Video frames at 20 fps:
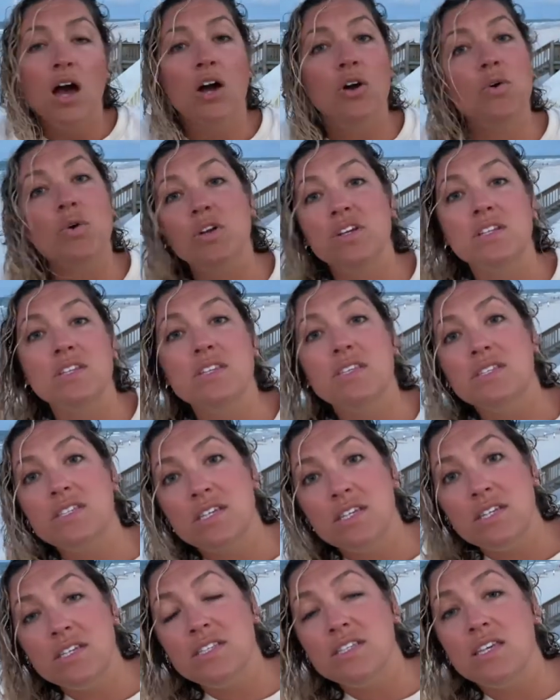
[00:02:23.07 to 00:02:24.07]
According to the
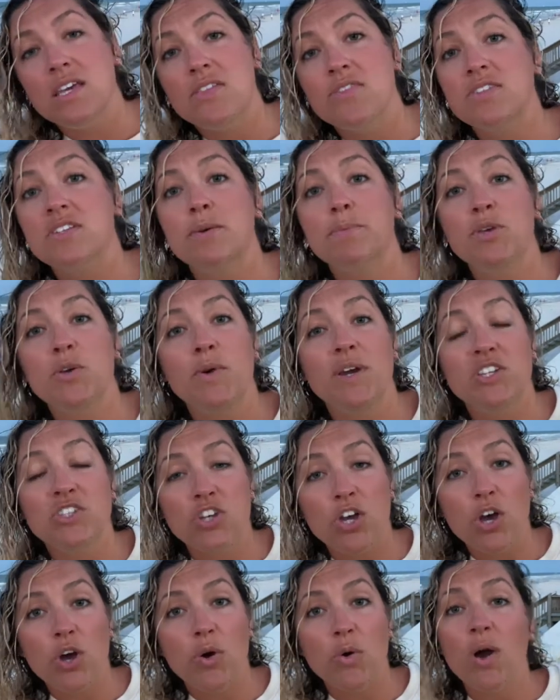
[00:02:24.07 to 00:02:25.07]
CDC and the
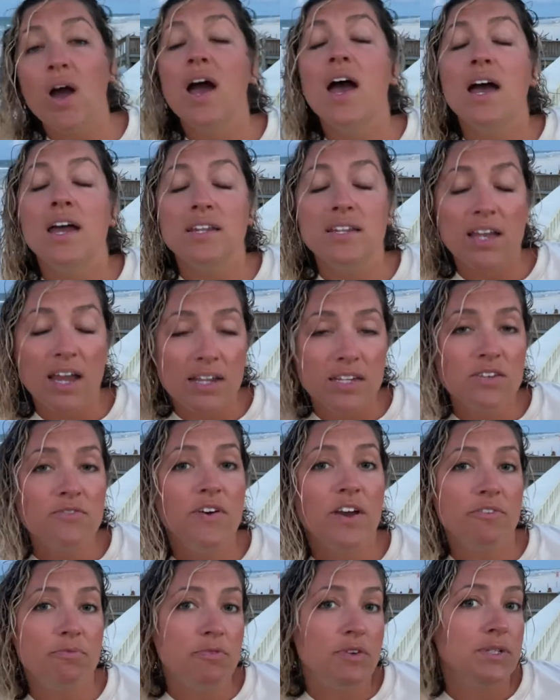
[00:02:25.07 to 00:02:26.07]
WHO,
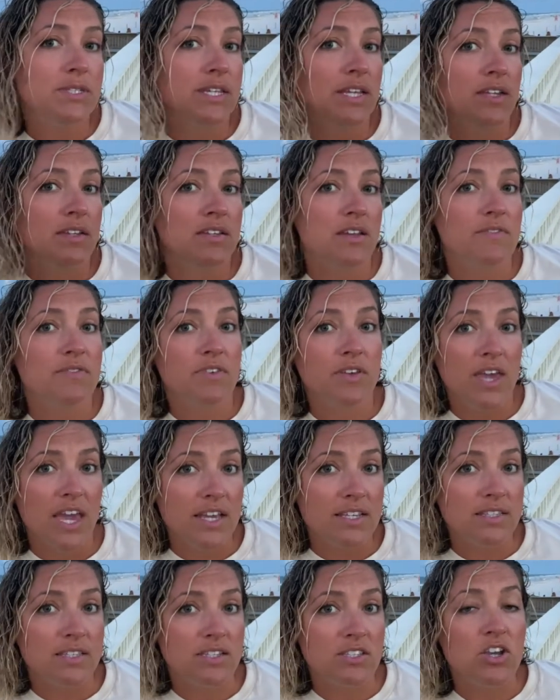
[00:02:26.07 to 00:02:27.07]
95% of the
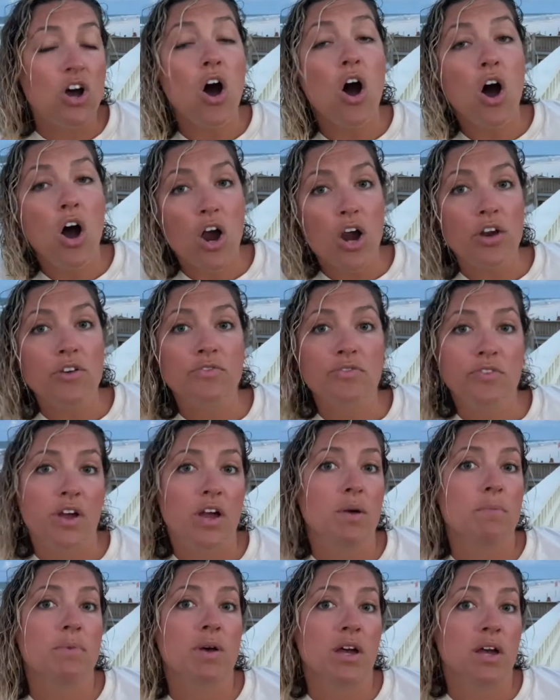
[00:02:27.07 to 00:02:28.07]
cases are
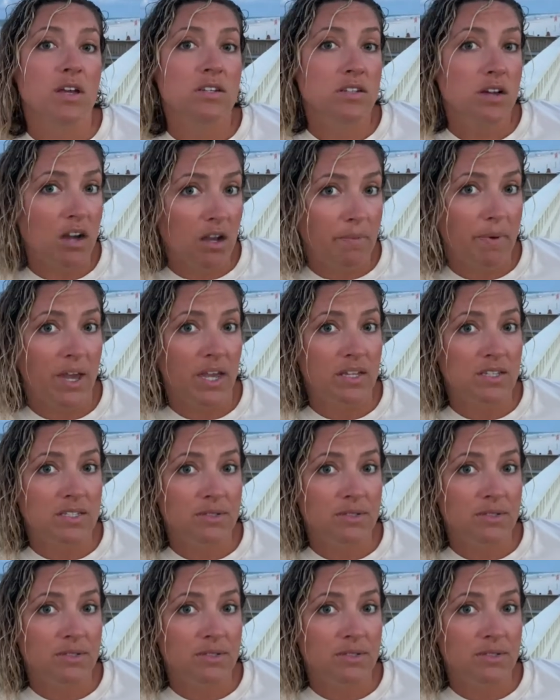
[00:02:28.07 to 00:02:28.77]
from a dog bite.